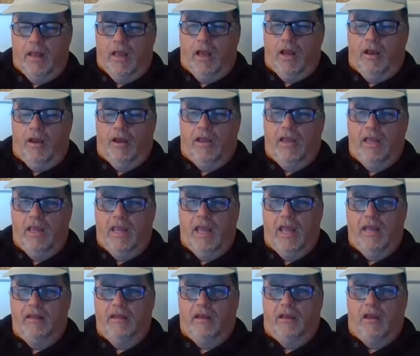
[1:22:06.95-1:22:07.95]
and I can
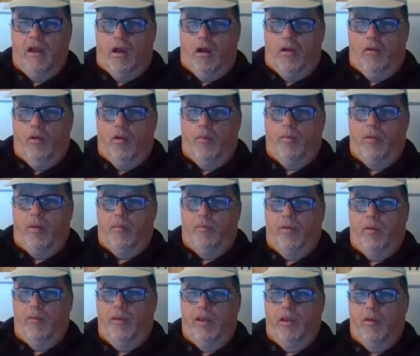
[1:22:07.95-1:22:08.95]
get the car up, I'll
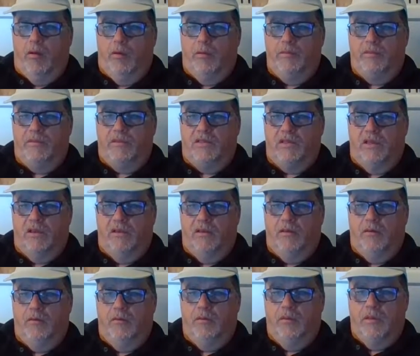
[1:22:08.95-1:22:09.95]
probably go up
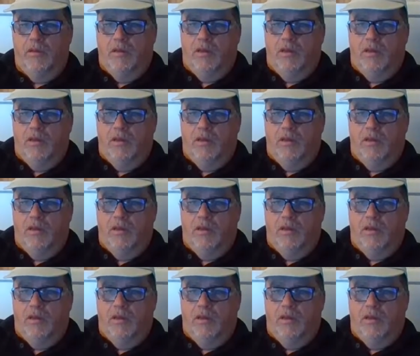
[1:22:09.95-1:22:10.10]
to